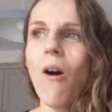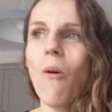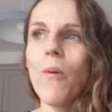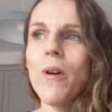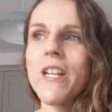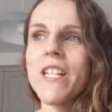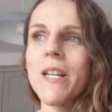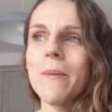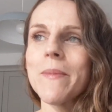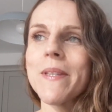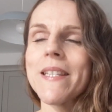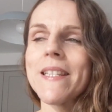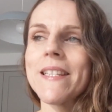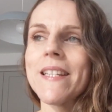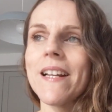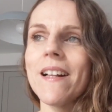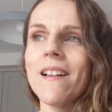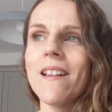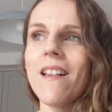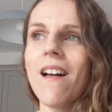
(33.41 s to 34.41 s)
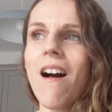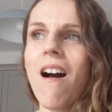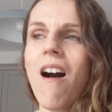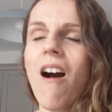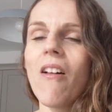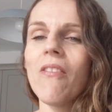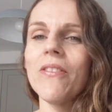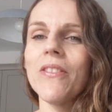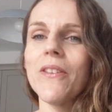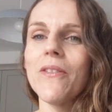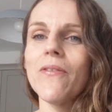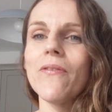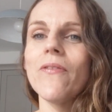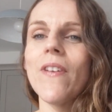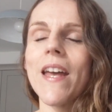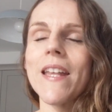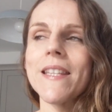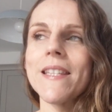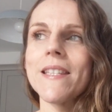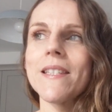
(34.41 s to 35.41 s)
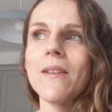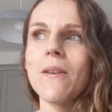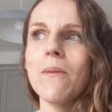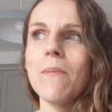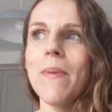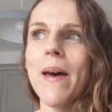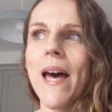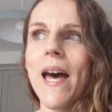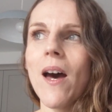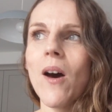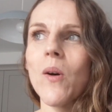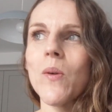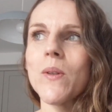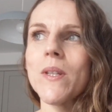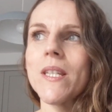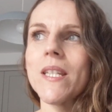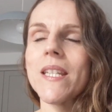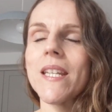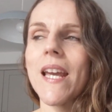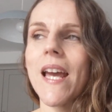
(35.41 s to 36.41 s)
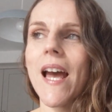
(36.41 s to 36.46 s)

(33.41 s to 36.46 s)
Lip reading: which I'm still on the fence about